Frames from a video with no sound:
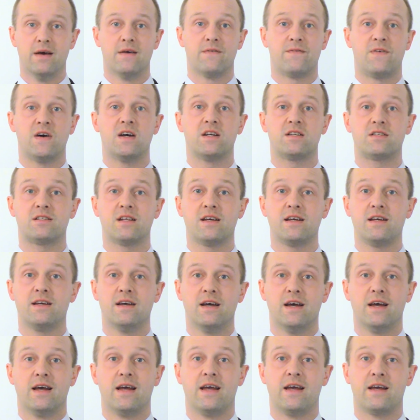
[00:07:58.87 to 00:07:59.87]
Firstly,
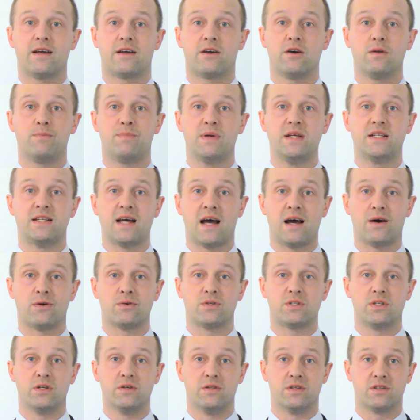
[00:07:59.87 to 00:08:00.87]
it could be
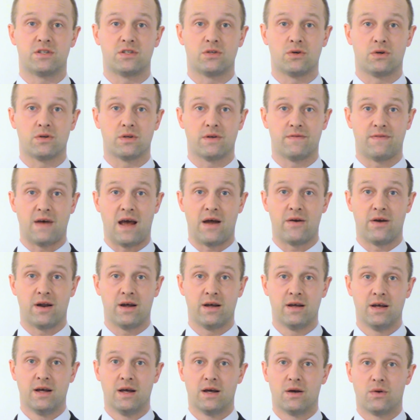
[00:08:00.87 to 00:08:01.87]
down to the sort of
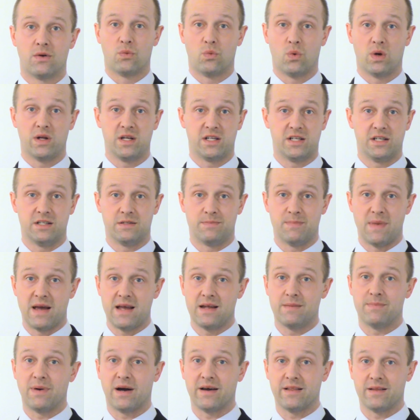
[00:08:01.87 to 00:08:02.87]
error which is
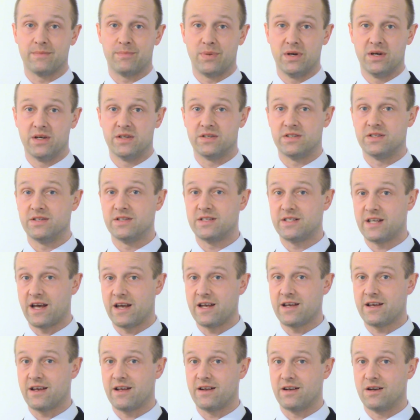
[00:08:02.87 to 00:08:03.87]
made by the person
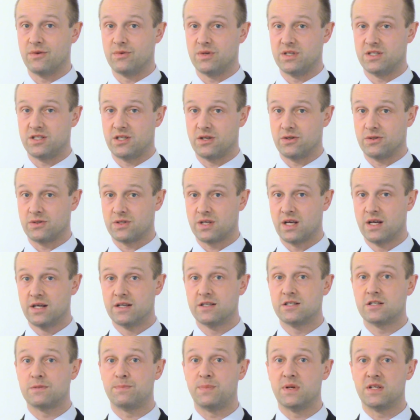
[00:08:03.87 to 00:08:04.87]
taking the result
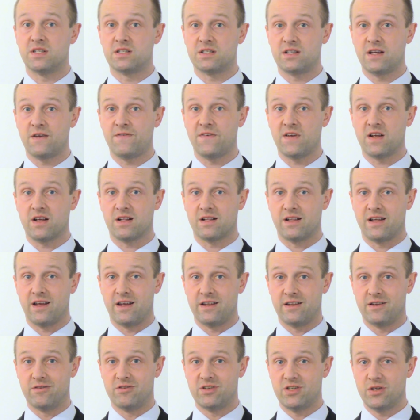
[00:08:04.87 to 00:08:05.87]
specifically,
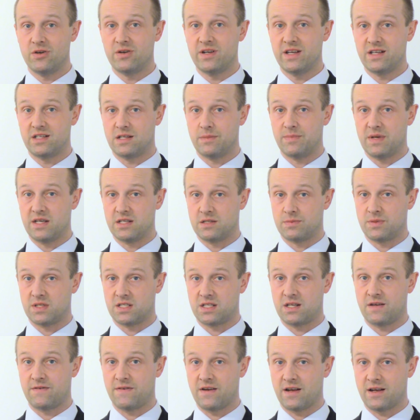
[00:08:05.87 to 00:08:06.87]
and you do need to be
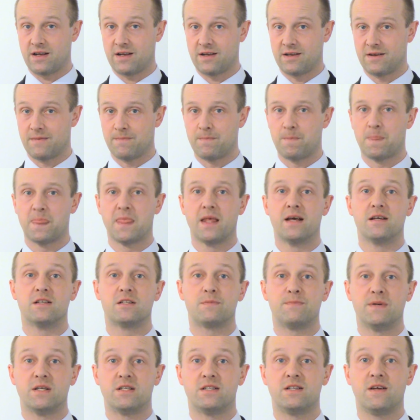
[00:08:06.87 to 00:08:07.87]
specific.
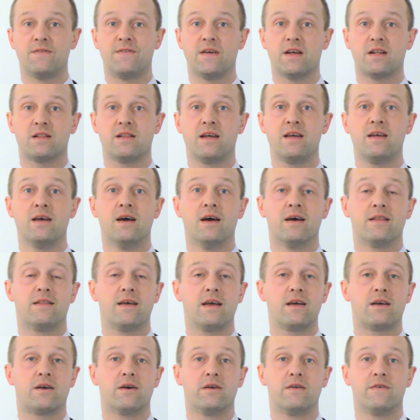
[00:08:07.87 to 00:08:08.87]
Specifically,
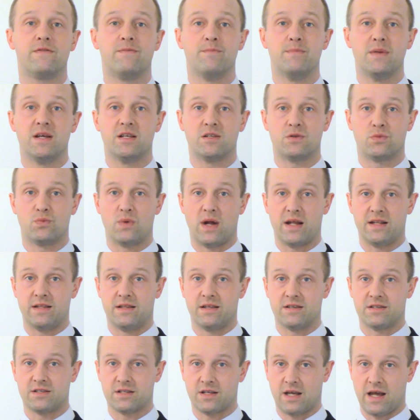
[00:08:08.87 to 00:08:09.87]
they could have misread
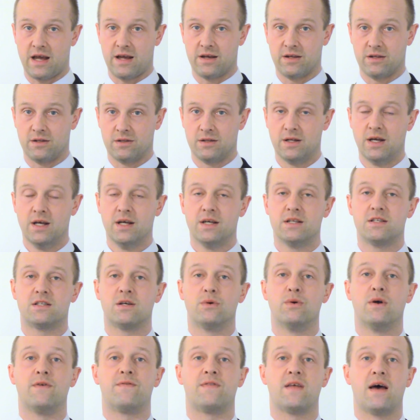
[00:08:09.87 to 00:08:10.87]
the scale.
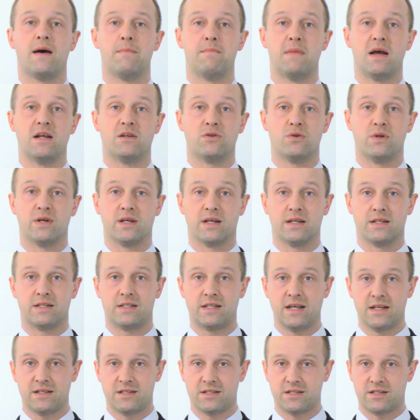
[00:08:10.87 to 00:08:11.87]
So if they're measuring a
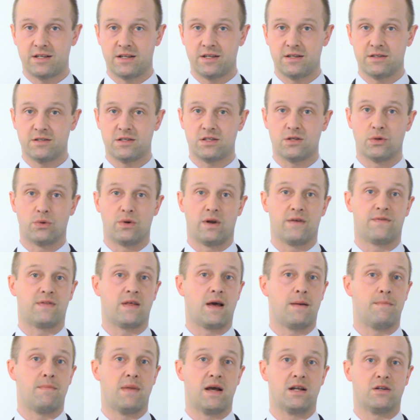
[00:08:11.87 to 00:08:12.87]
distance, or if
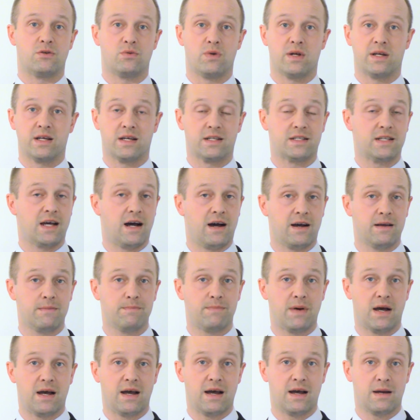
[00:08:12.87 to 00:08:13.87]
they're measuring a
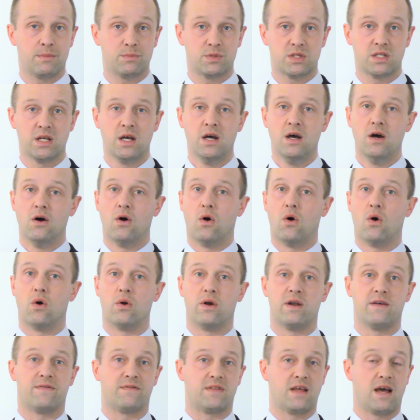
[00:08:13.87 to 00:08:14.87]
time perhaps,
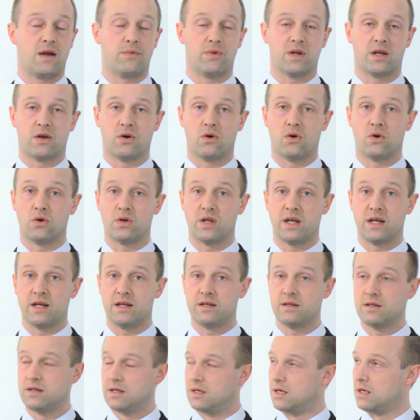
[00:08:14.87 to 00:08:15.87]
or if they're
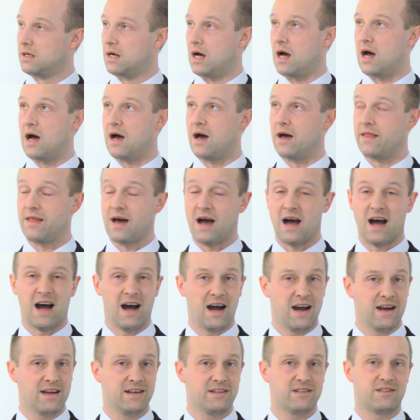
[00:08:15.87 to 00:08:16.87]
recording a
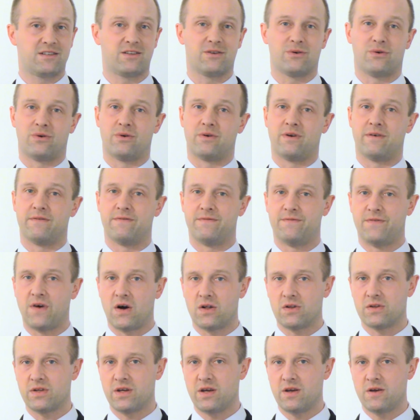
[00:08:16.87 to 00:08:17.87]
height or a
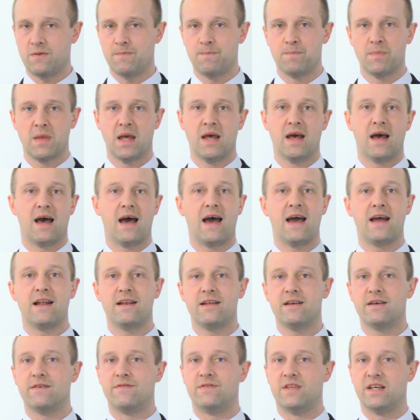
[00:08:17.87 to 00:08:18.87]
volume,
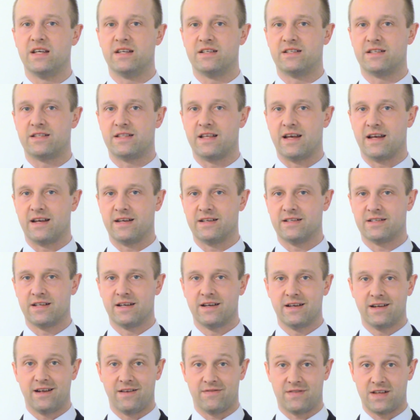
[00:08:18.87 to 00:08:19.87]
any of these things,
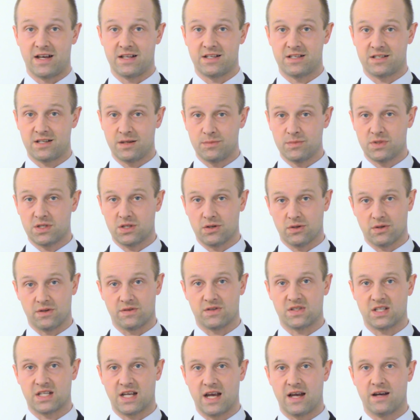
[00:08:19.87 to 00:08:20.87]
if there's some sort
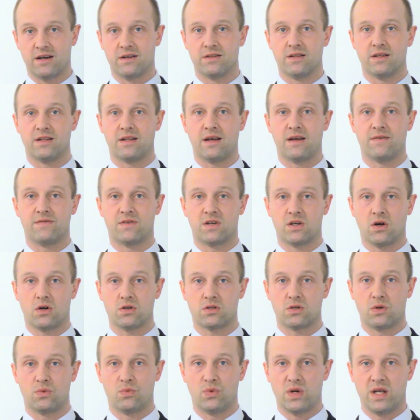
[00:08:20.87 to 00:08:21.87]
of scale that they've
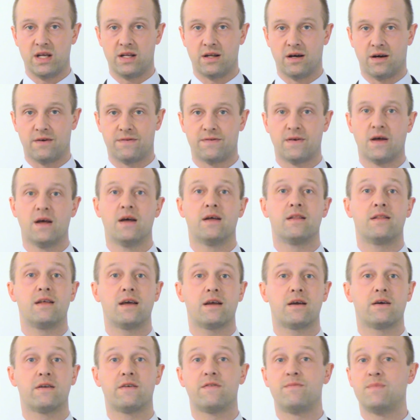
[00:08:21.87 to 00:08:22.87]
got to read off,
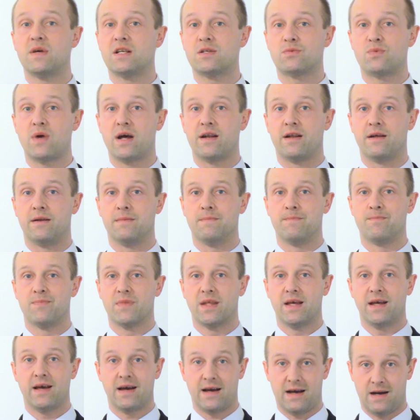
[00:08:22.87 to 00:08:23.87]
they could have misread it.
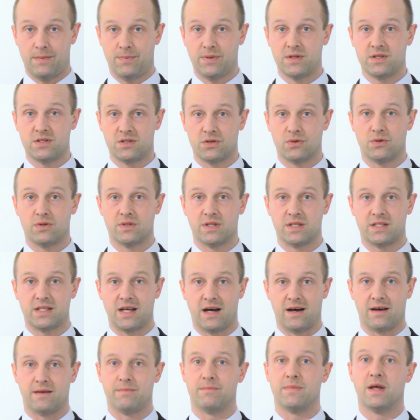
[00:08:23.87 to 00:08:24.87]
It happens all the
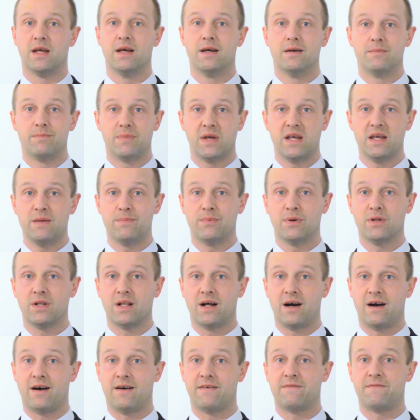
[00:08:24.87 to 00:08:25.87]
time.
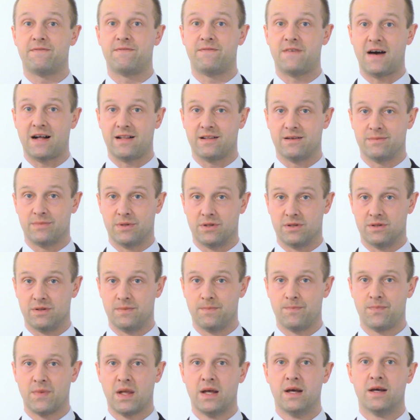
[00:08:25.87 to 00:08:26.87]
People are
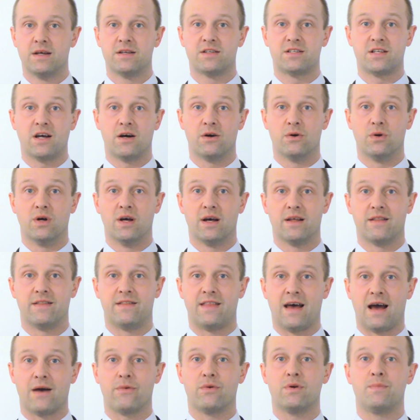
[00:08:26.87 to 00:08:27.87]
fallible. So
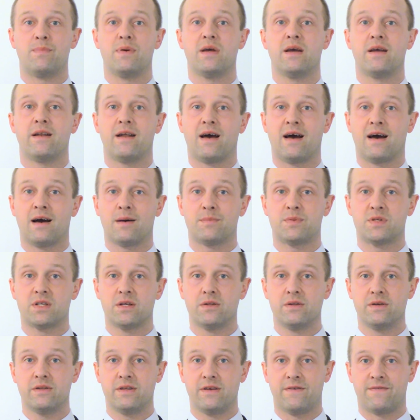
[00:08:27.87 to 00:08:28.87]
that would be an
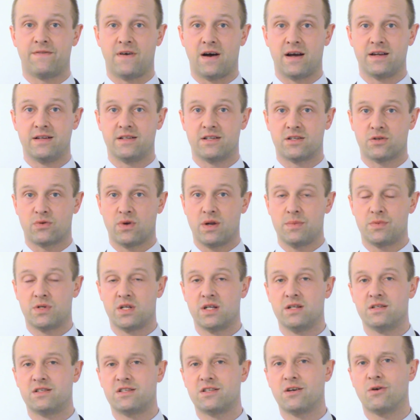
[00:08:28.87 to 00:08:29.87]
absolutely fine
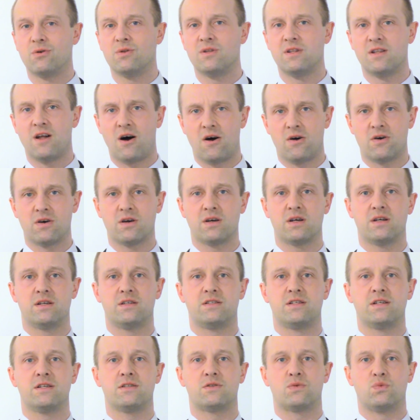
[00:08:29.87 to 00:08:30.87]
description, so long
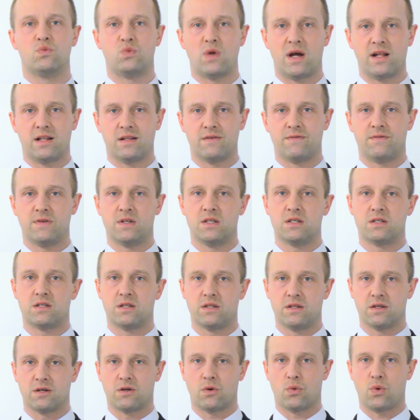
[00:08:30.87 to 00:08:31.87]
as it's relevant
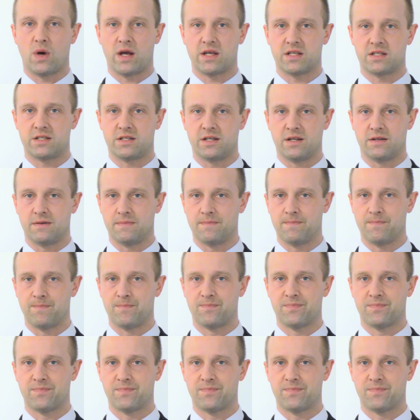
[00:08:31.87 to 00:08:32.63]
to the question.